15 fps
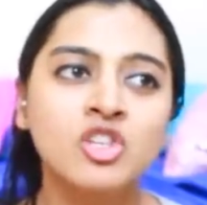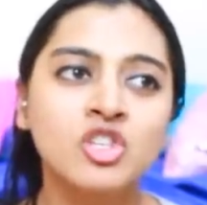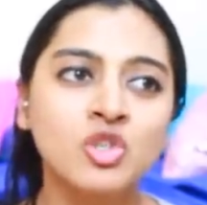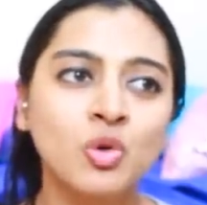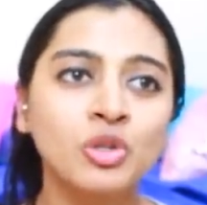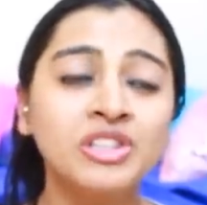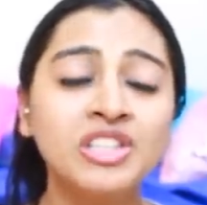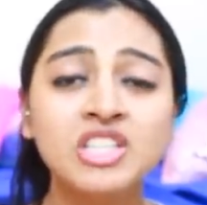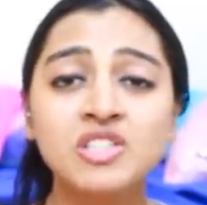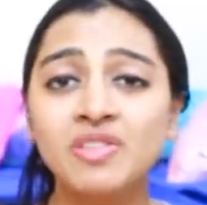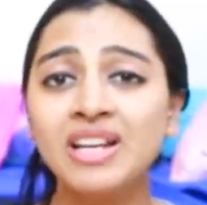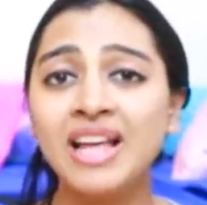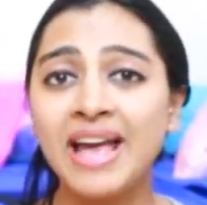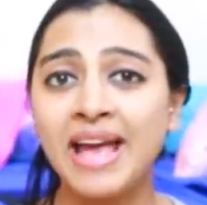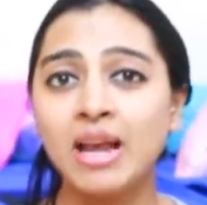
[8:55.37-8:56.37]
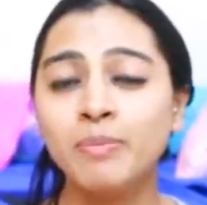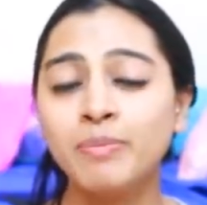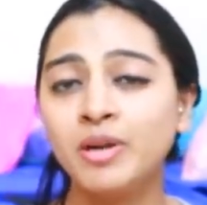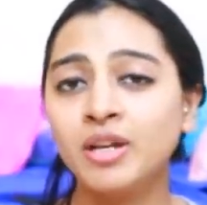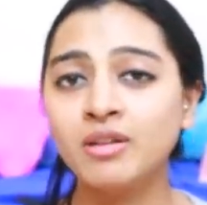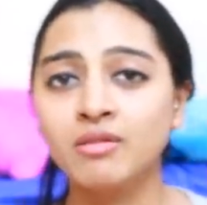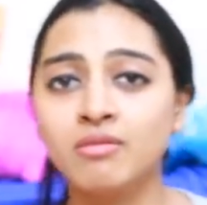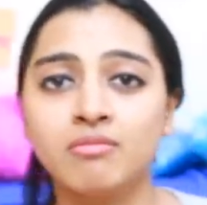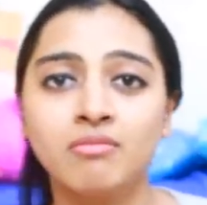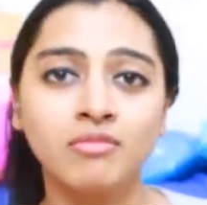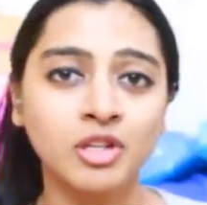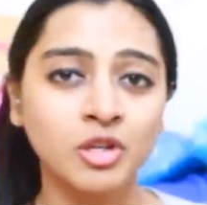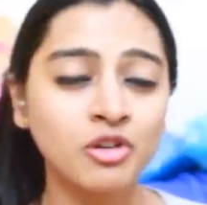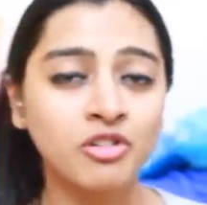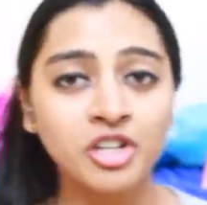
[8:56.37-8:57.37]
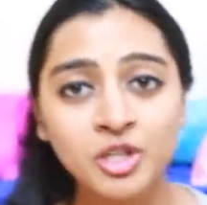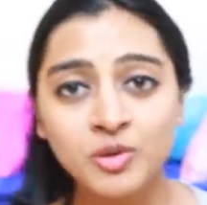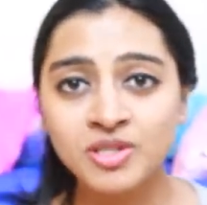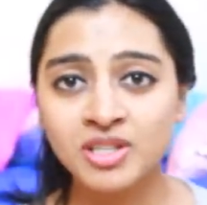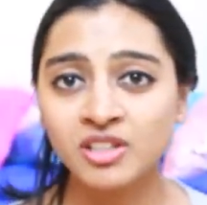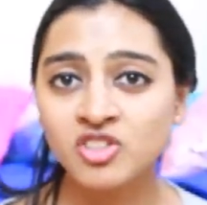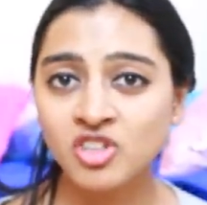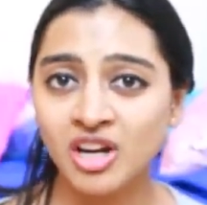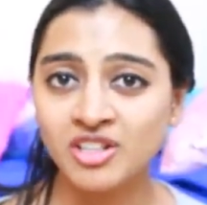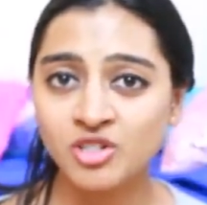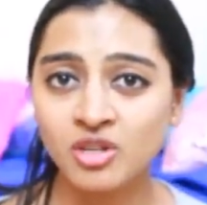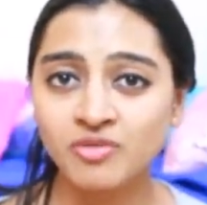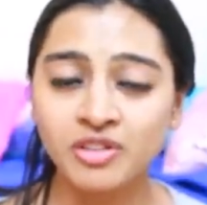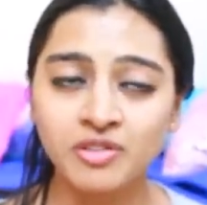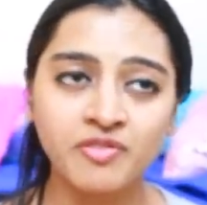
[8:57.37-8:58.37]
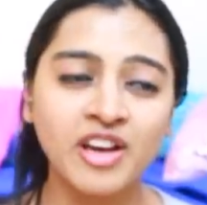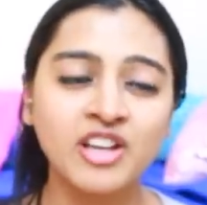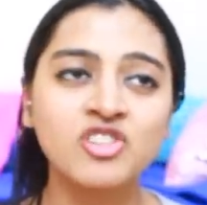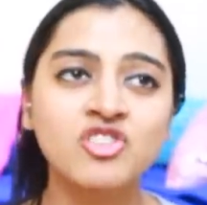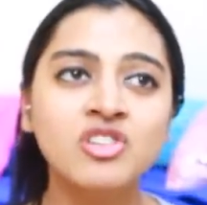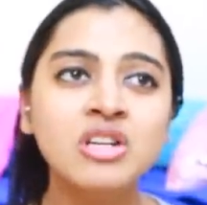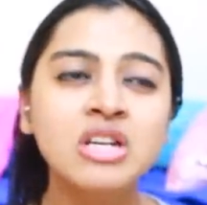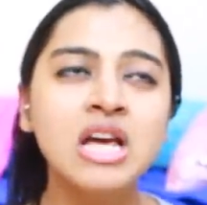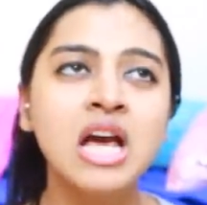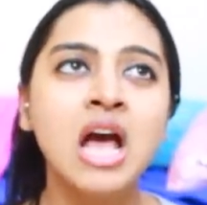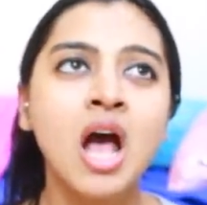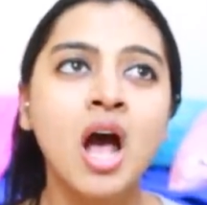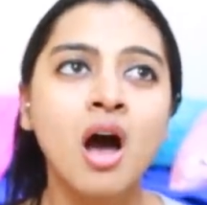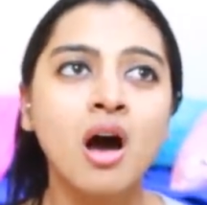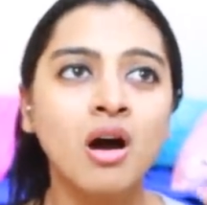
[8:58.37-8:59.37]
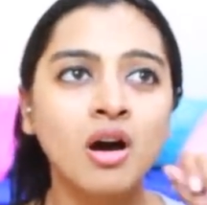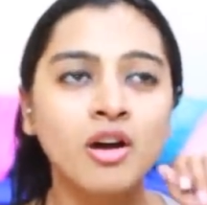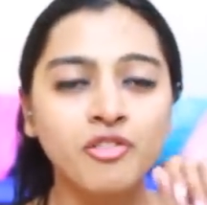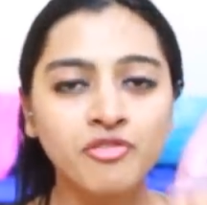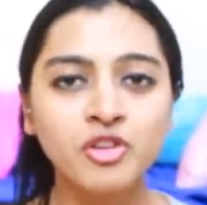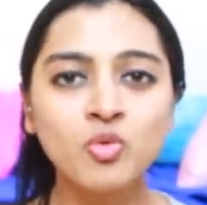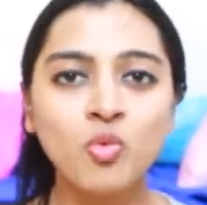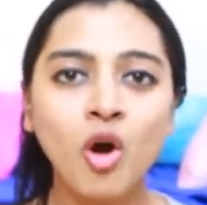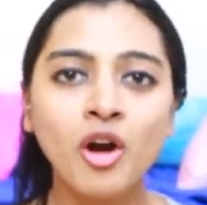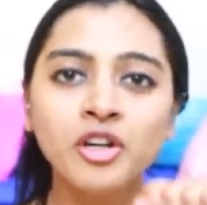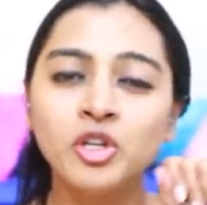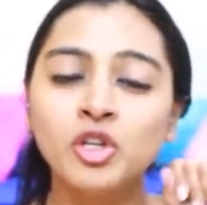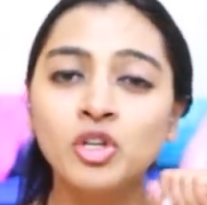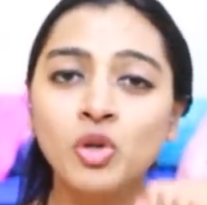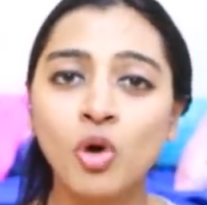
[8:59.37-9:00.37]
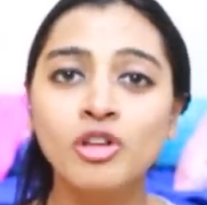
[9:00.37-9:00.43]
So this will help in, you know, reducing the chances of infection. Uh, if you want, you can